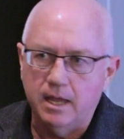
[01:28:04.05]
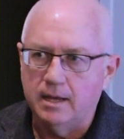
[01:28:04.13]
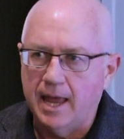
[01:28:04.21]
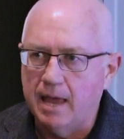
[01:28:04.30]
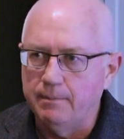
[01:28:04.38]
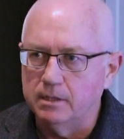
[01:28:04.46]

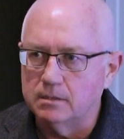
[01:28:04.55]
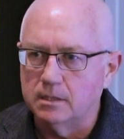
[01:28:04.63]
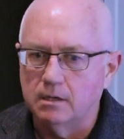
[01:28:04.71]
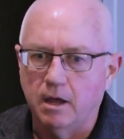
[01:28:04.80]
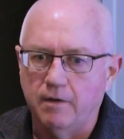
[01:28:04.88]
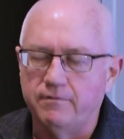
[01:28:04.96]
Hamilton,
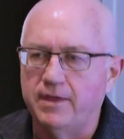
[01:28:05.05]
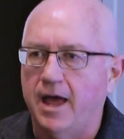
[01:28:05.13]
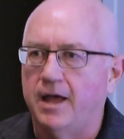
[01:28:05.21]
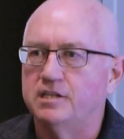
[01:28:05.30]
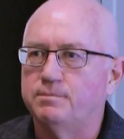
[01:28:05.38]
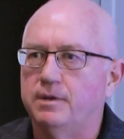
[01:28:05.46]
of the
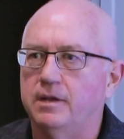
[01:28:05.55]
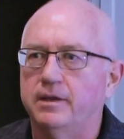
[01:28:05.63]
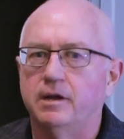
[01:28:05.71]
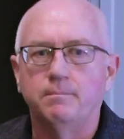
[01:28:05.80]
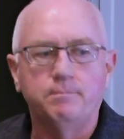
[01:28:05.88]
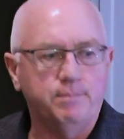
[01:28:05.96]
hospital
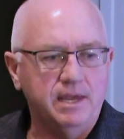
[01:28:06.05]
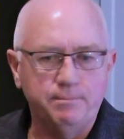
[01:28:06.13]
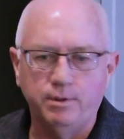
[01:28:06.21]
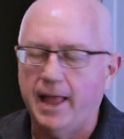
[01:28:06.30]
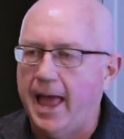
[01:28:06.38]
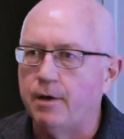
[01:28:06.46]
there,
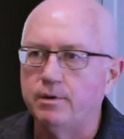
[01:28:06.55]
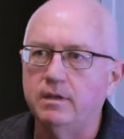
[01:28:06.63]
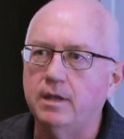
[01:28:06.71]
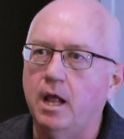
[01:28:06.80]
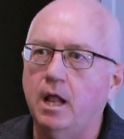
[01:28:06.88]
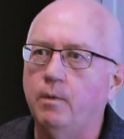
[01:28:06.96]
people out in
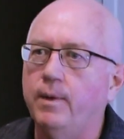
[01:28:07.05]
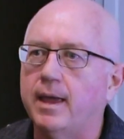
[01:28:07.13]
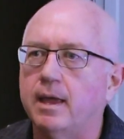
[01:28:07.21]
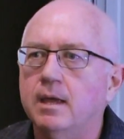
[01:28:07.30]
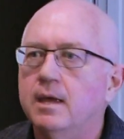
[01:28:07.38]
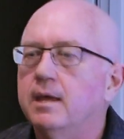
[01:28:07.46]
the hallway
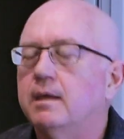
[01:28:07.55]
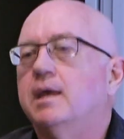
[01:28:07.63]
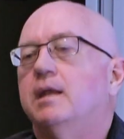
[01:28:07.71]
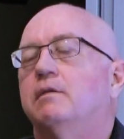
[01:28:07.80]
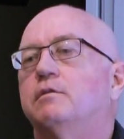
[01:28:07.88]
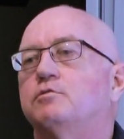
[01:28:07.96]

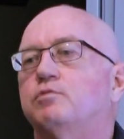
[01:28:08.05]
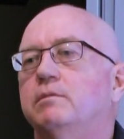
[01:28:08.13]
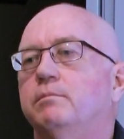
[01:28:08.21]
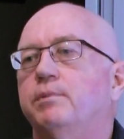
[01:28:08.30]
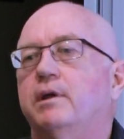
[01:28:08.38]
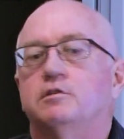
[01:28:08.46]
getting their
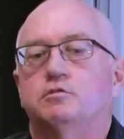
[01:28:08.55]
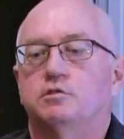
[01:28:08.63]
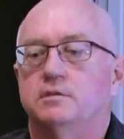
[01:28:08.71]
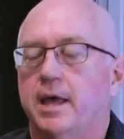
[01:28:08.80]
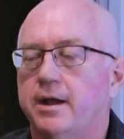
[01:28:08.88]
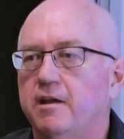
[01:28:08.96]
treatment because there's
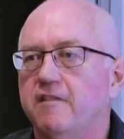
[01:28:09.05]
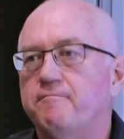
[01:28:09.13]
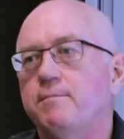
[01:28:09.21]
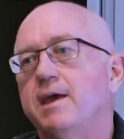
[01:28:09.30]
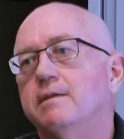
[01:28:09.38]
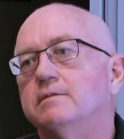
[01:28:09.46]
not enough
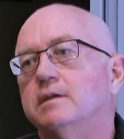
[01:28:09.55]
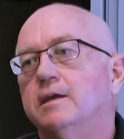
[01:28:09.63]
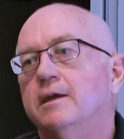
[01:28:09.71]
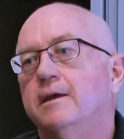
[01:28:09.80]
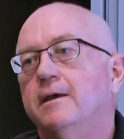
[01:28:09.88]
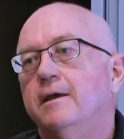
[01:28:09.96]
beds.
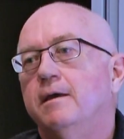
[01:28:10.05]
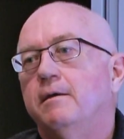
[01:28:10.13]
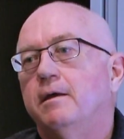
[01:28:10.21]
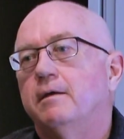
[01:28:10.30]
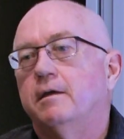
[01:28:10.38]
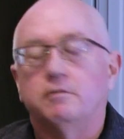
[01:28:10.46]

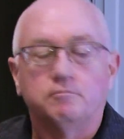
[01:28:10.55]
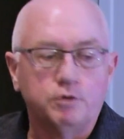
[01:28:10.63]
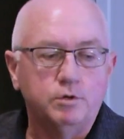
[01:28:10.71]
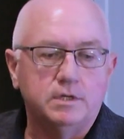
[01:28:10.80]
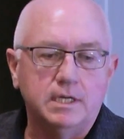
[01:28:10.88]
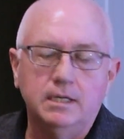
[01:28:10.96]

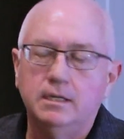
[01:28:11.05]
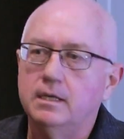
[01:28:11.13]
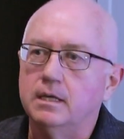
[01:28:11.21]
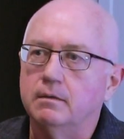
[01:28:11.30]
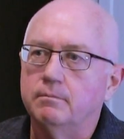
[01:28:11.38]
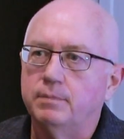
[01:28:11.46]

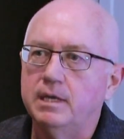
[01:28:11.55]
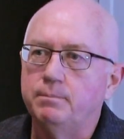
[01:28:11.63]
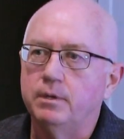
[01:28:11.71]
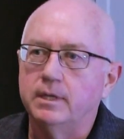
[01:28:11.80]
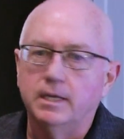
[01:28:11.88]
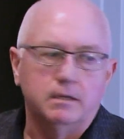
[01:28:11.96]
Routinely,
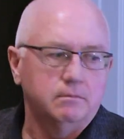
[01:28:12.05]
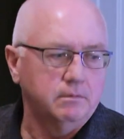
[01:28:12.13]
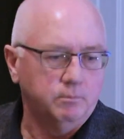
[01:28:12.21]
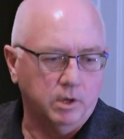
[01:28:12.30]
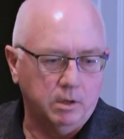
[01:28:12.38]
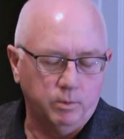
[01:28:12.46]
people
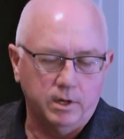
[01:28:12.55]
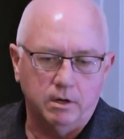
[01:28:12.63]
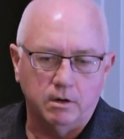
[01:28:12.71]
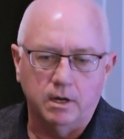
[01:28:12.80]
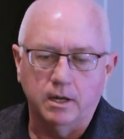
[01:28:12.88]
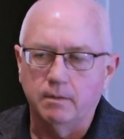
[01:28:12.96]

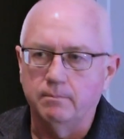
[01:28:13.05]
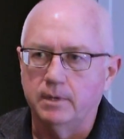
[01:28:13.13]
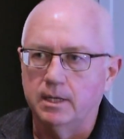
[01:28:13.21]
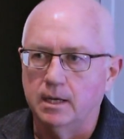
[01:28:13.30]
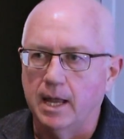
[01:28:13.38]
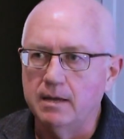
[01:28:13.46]
we're
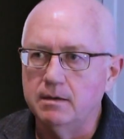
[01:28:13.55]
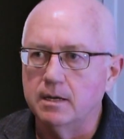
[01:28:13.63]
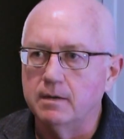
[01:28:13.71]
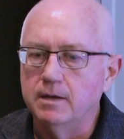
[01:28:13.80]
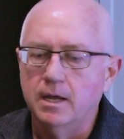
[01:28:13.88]
in London,